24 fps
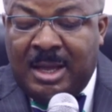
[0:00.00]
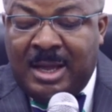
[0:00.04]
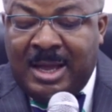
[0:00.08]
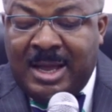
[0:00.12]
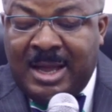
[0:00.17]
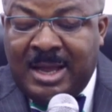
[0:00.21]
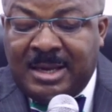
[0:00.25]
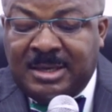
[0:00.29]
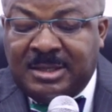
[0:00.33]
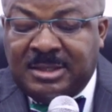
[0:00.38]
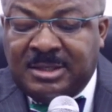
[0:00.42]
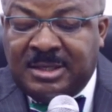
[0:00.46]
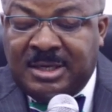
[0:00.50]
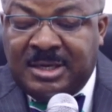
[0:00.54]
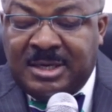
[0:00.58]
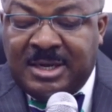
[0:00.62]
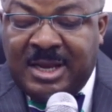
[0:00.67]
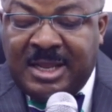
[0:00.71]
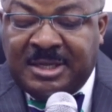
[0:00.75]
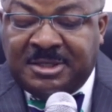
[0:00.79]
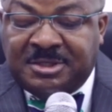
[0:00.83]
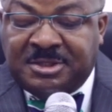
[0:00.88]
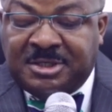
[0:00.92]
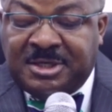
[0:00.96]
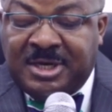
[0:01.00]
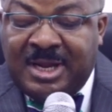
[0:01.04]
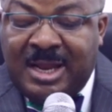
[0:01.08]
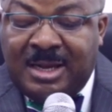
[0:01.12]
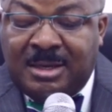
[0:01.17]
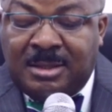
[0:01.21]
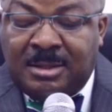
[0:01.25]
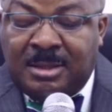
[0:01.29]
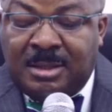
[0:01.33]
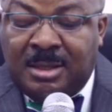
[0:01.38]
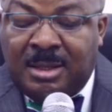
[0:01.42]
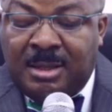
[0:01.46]
and
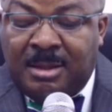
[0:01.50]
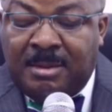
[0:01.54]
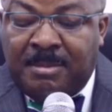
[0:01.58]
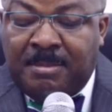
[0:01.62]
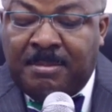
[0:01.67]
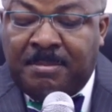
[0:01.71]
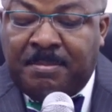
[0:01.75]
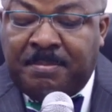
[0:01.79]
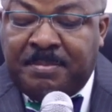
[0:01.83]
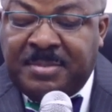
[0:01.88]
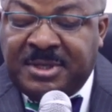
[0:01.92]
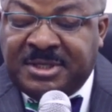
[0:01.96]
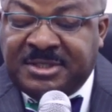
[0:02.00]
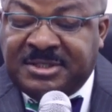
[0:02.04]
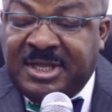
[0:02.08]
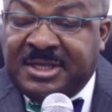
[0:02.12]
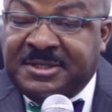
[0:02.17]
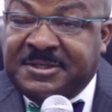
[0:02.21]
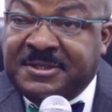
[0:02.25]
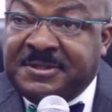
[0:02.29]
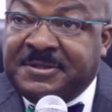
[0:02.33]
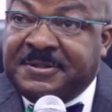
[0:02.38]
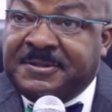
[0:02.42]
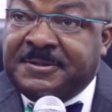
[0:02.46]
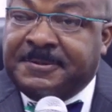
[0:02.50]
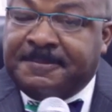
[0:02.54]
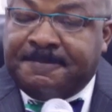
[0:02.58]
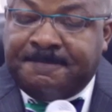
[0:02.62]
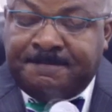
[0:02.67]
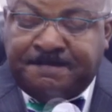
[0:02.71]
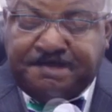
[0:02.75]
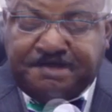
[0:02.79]
Nigerian businesses.